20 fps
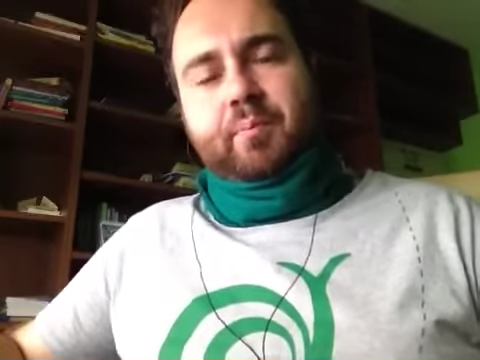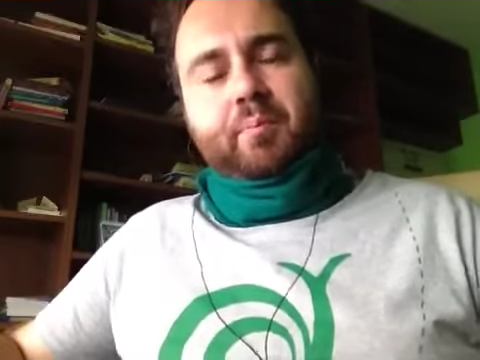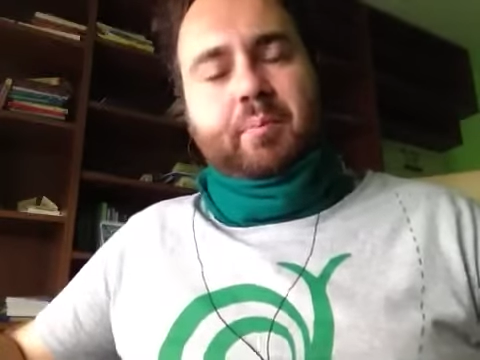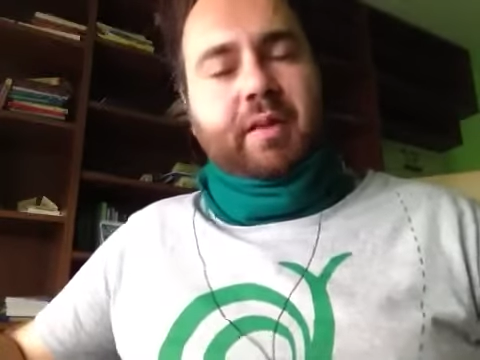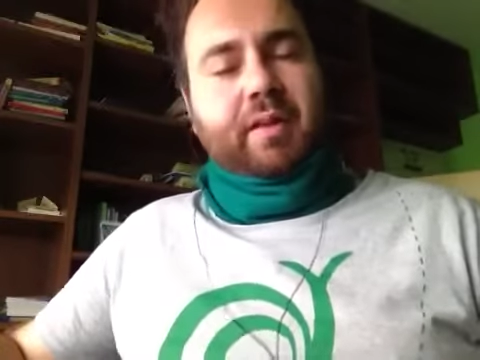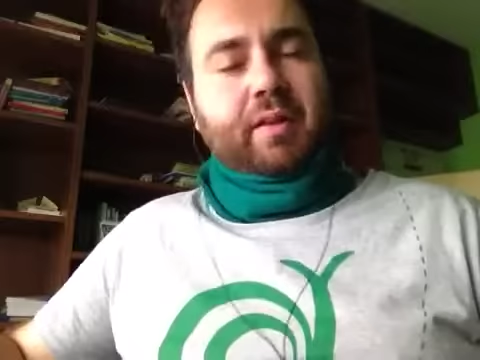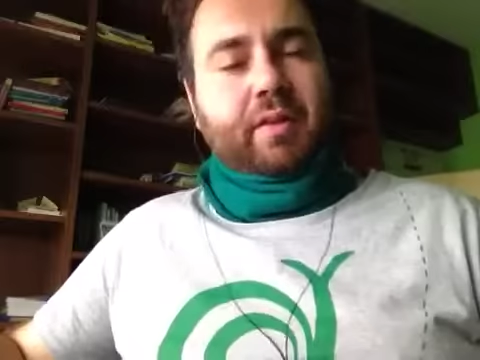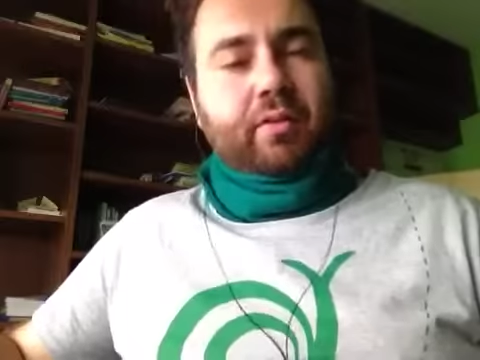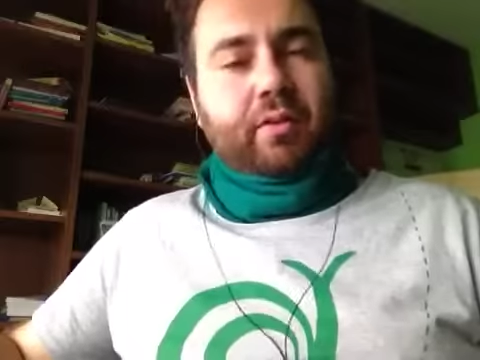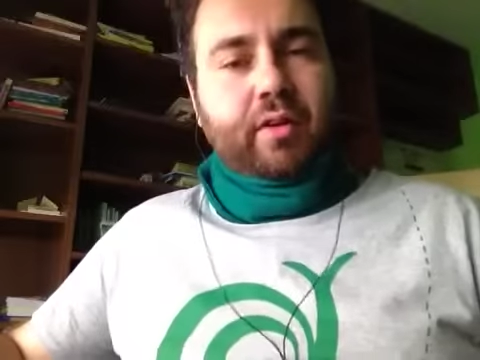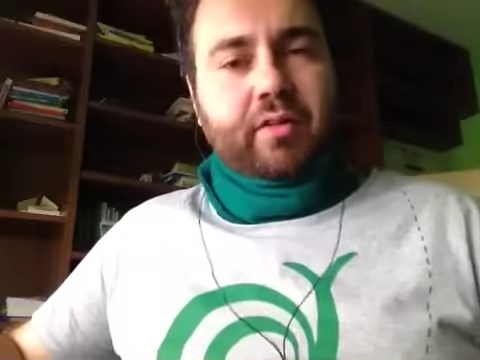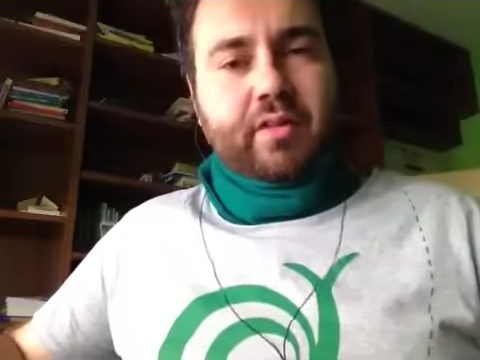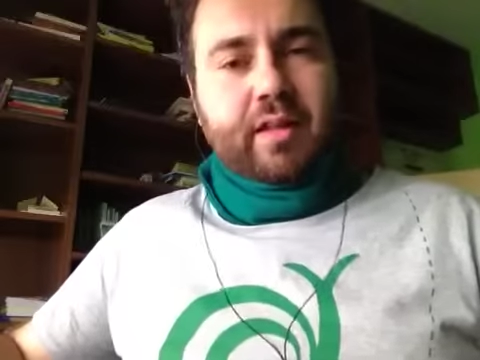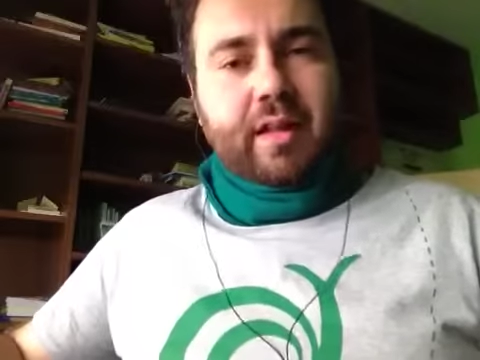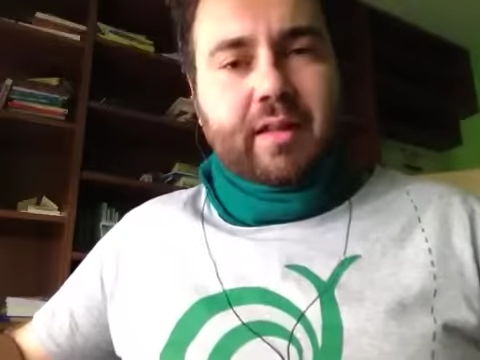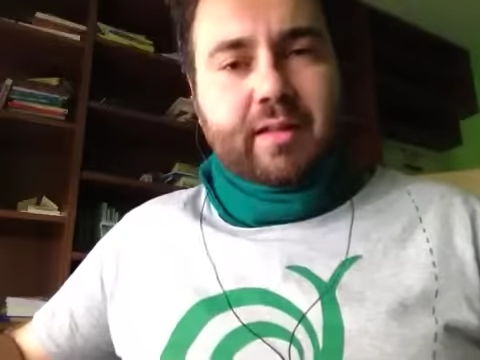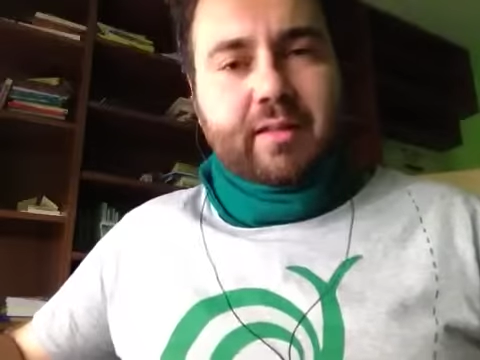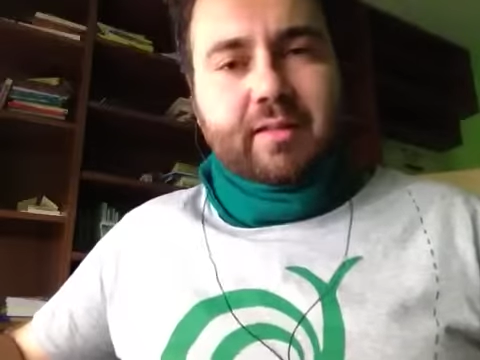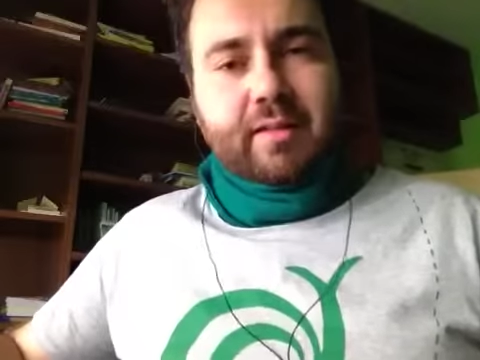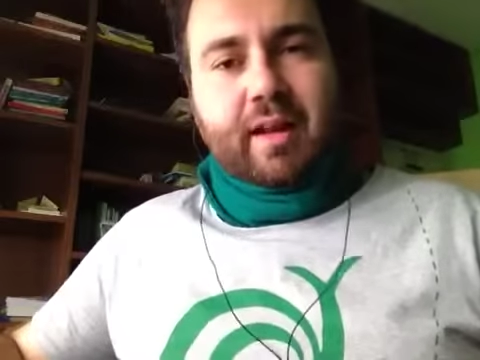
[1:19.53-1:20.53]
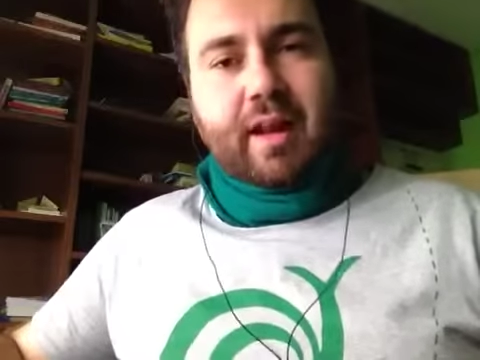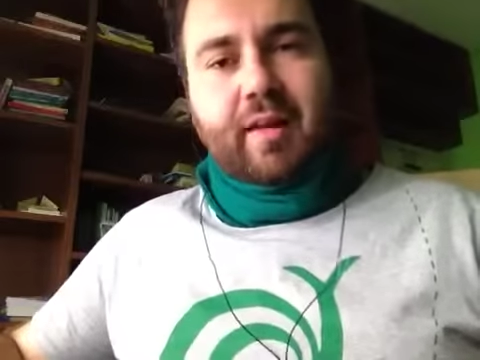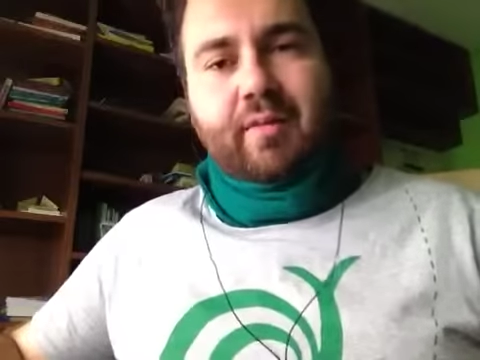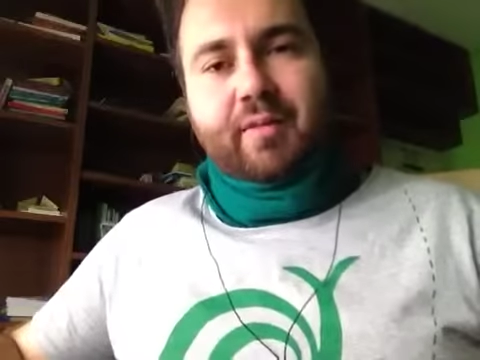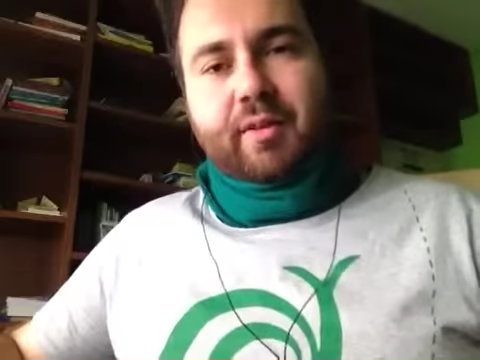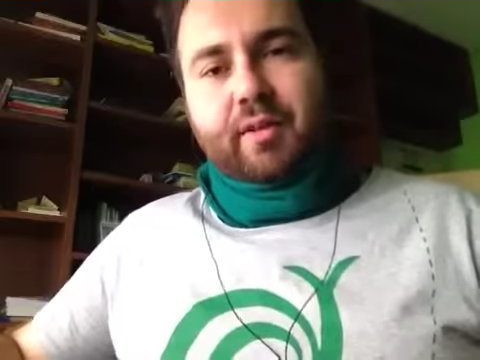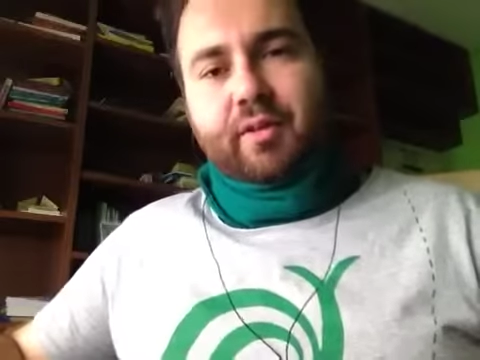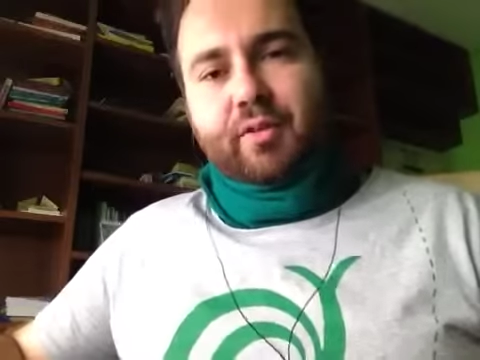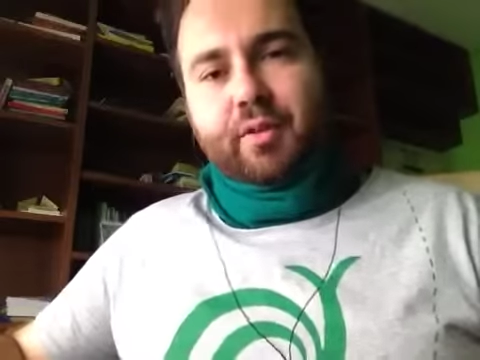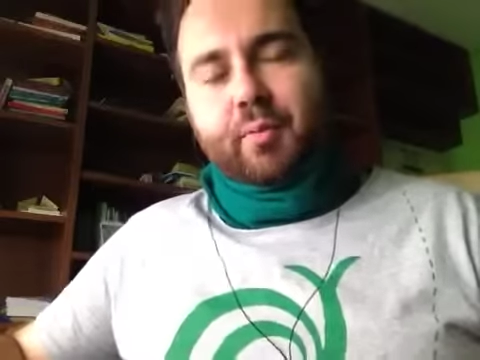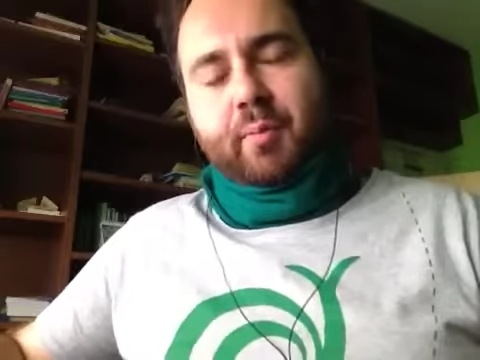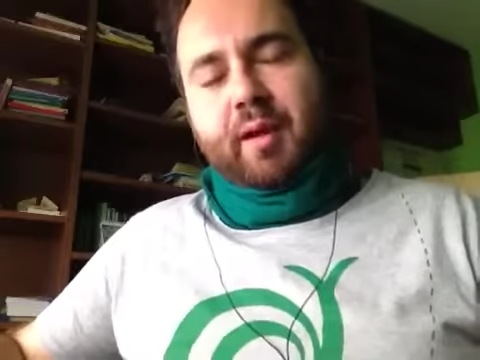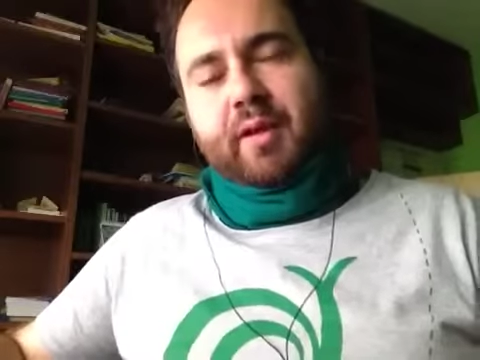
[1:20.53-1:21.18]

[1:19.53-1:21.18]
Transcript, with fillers: But the Greece I discovered through